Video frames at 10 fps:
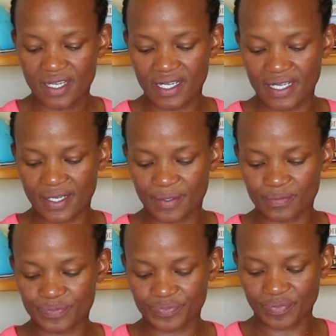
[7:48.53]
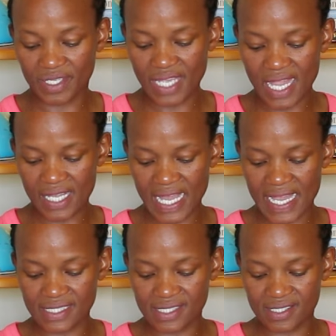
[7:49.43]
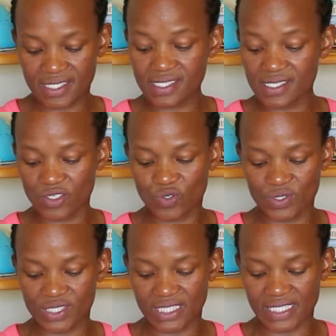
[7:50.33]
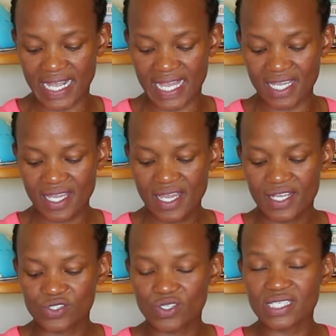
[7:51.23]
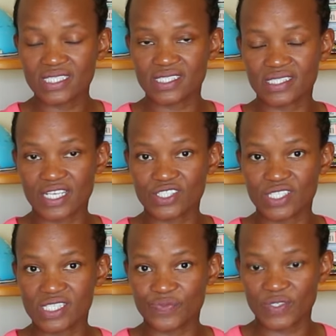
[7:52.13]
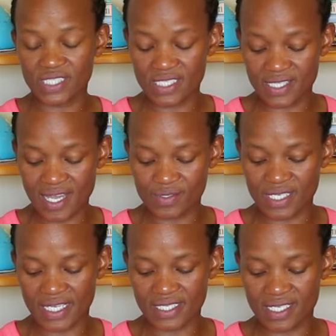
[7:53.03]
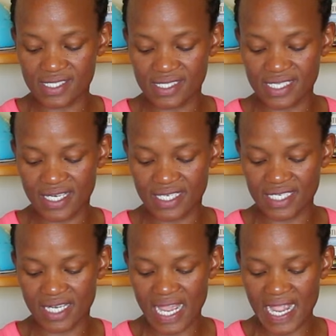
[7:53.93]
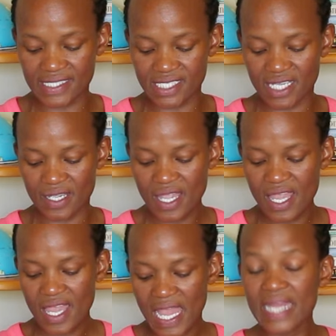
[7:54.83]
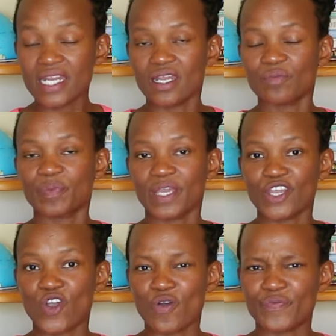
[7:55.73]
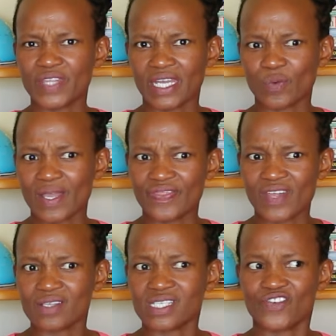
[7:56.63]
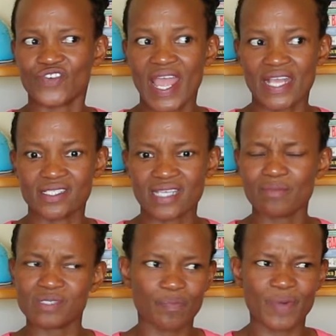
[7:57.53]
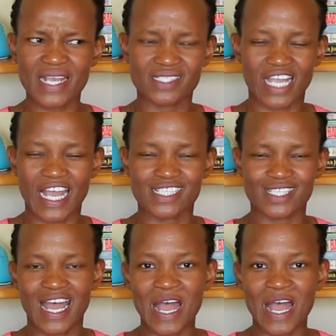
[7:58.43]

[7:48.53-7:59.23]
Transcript: Guys, this is a good deal here. Total deductions 14,680 and a pay of 31,000 rands. I'm surprised, guys.